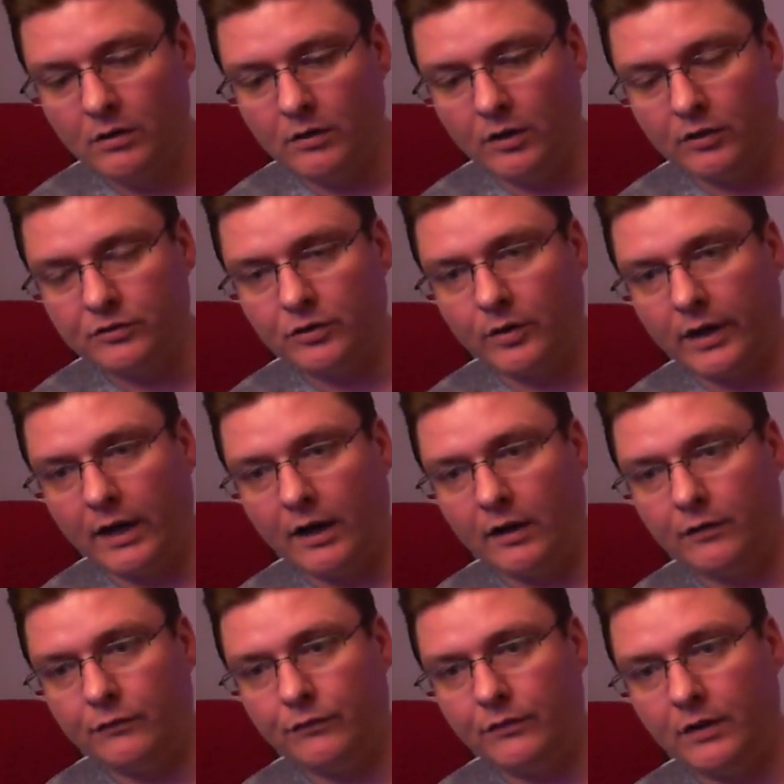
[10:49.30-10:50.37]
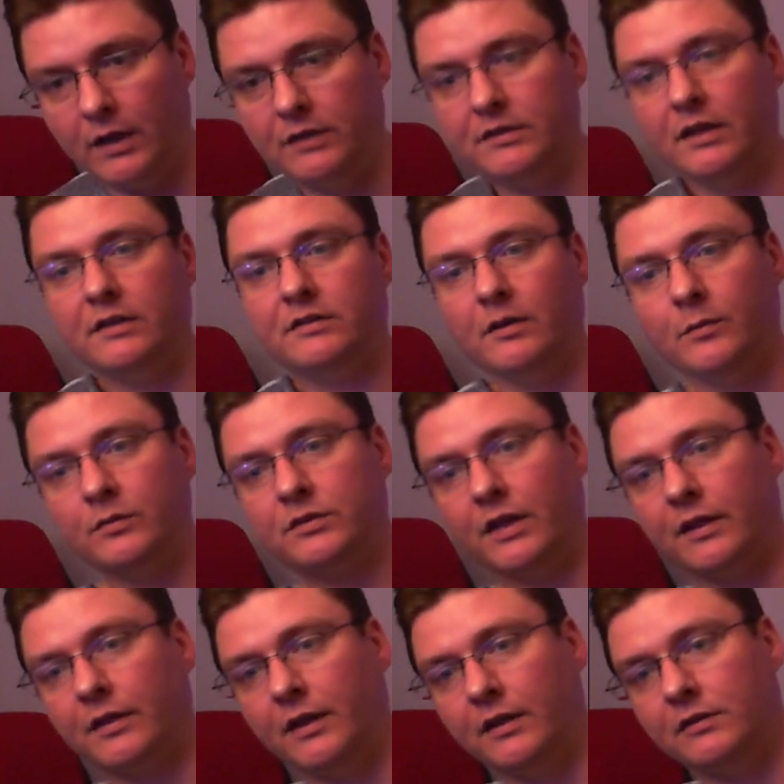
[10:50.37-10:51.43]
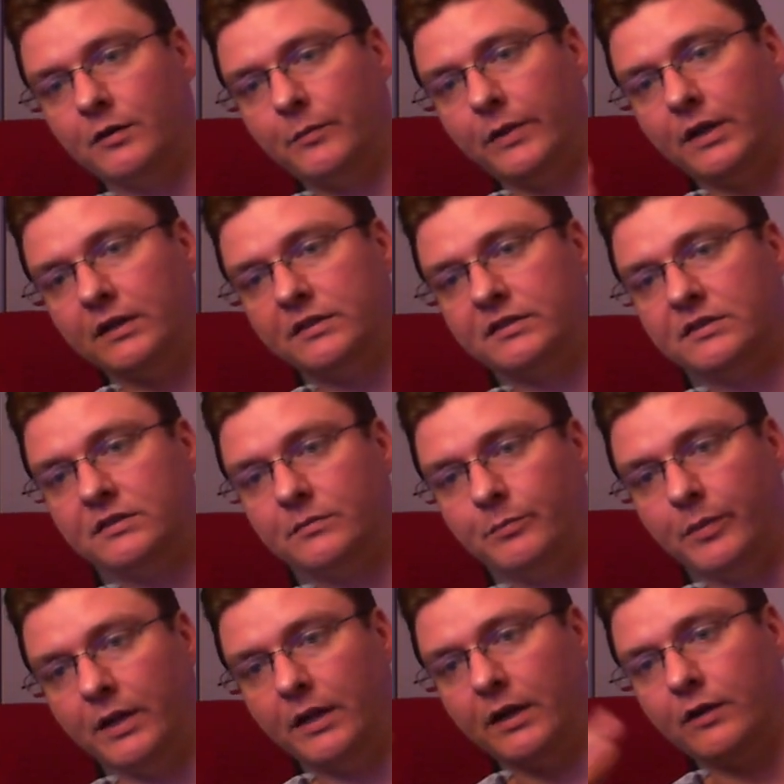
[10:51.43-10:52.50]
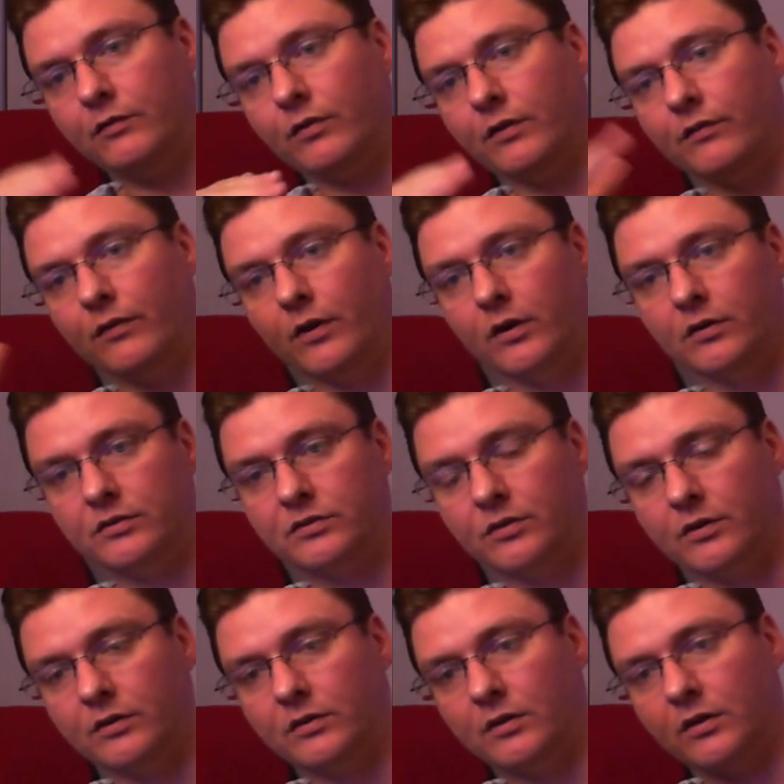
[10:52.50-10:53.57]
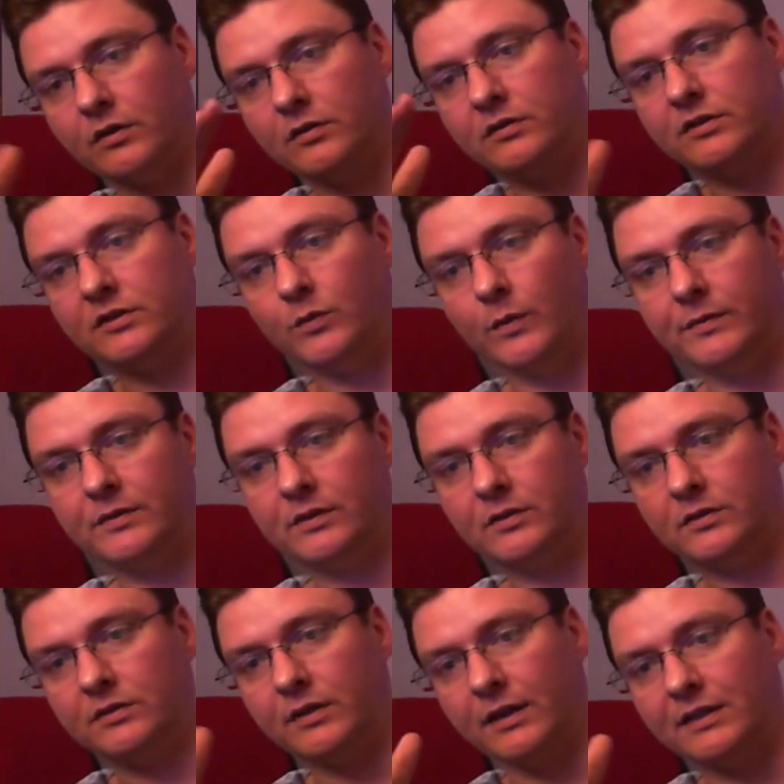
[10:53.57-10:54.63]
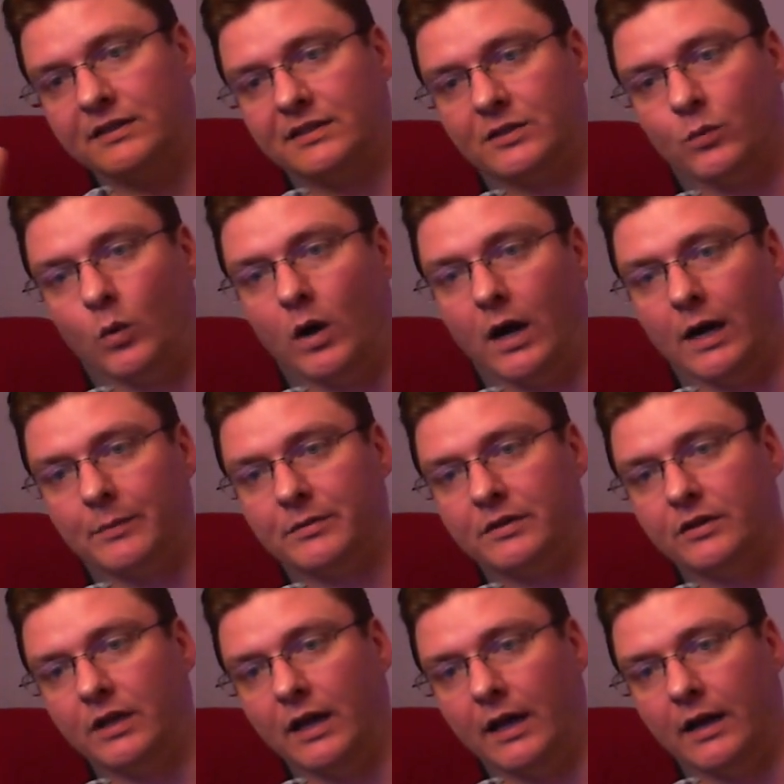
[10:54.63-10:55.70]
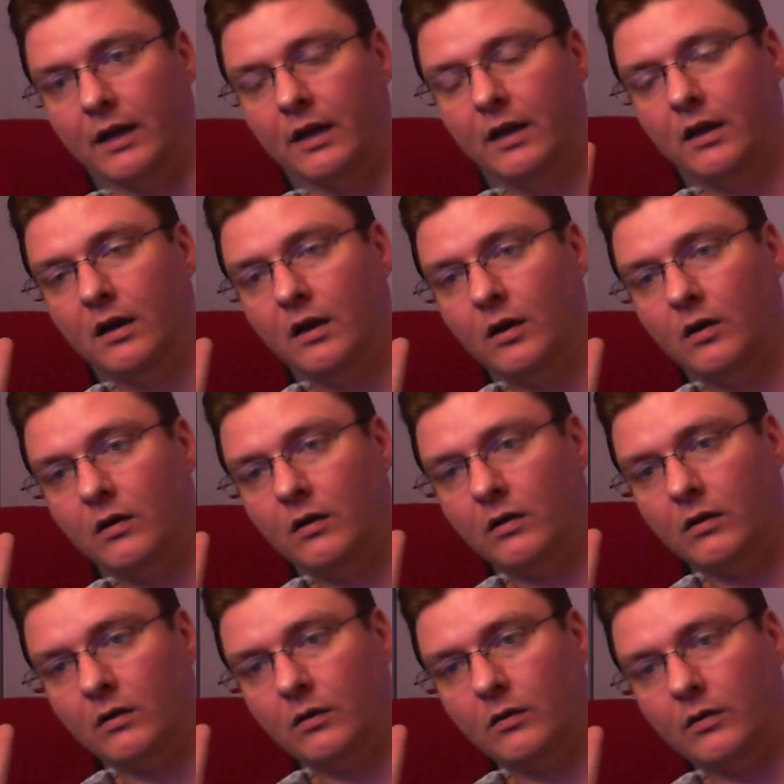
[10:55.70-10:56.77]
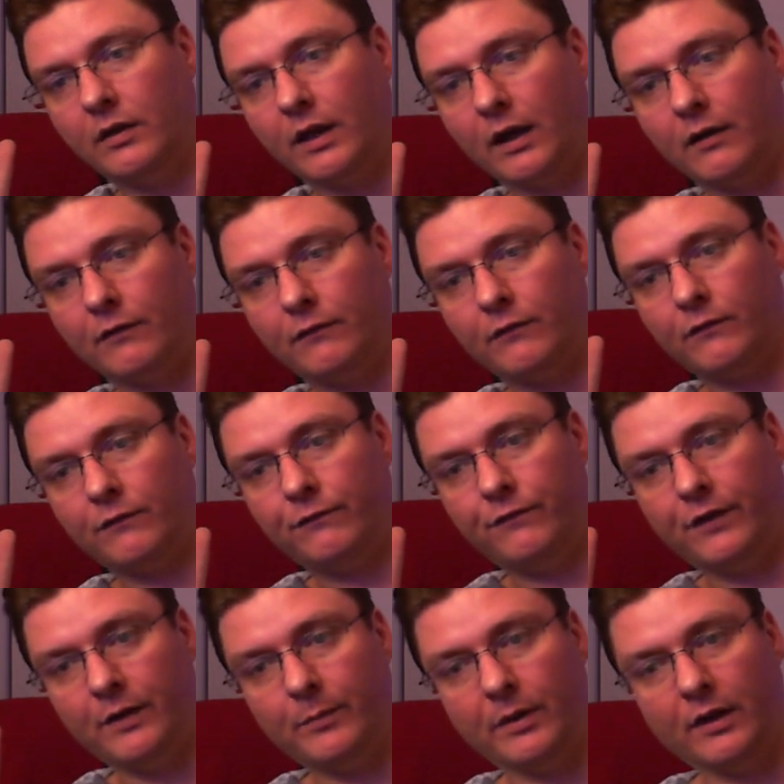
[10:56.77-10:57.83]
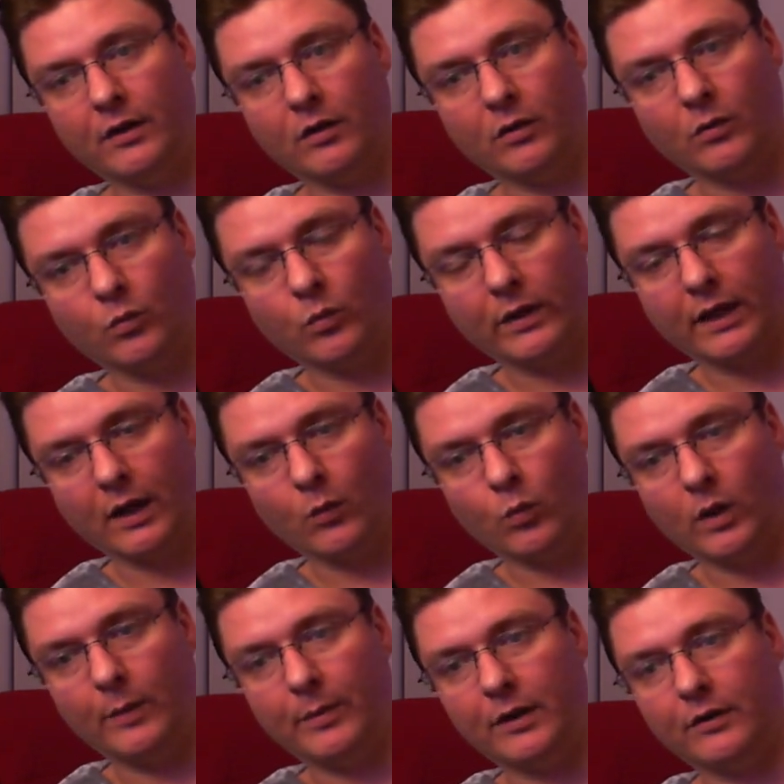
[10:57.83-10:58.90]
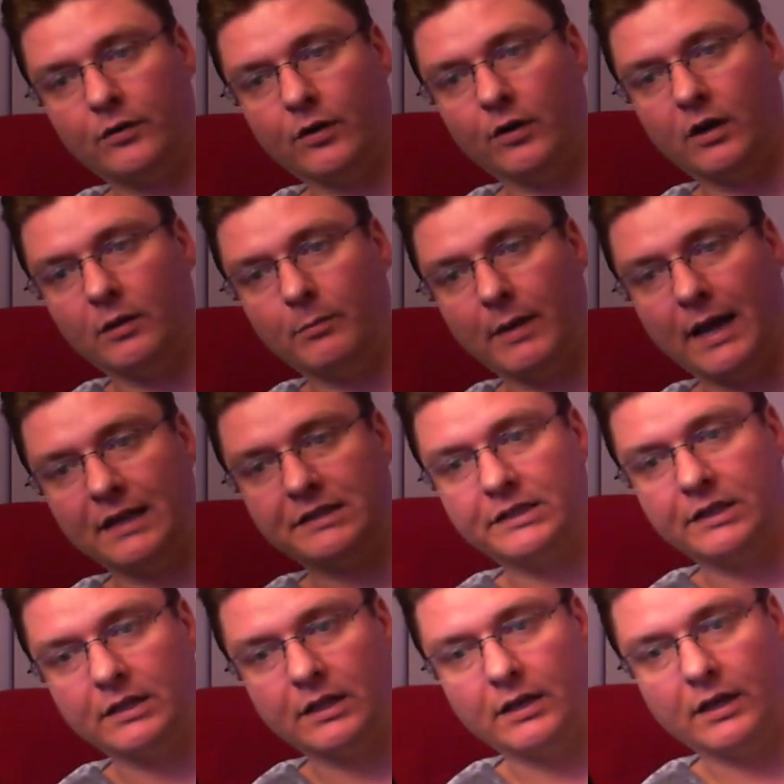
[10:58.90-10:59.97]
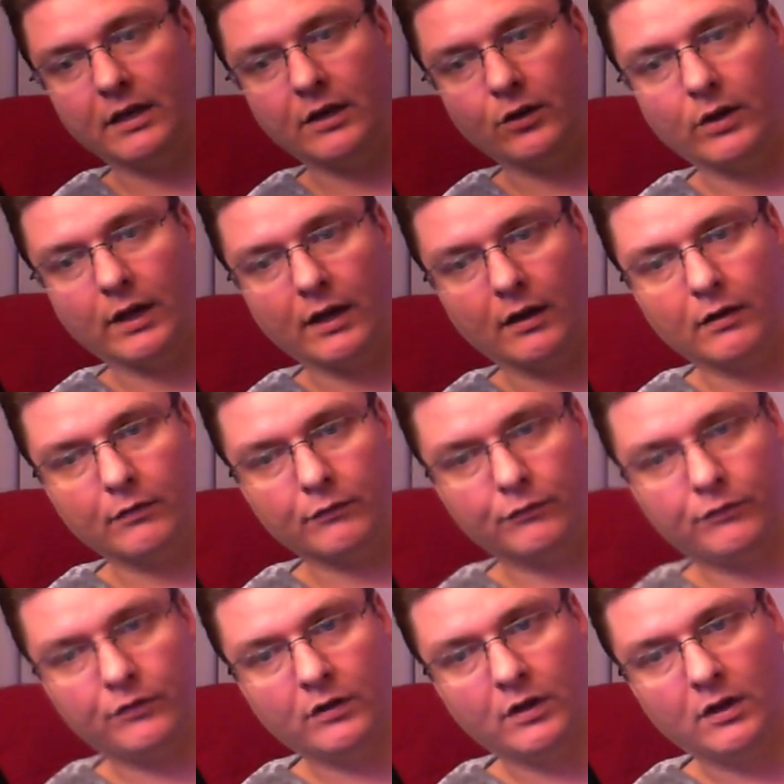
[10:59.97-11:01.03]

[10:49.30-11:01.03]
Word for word: you also have it's it's almost like things are being being reversed or or switched, like swapped. You got you got. Female, we got women turning masculine, and you have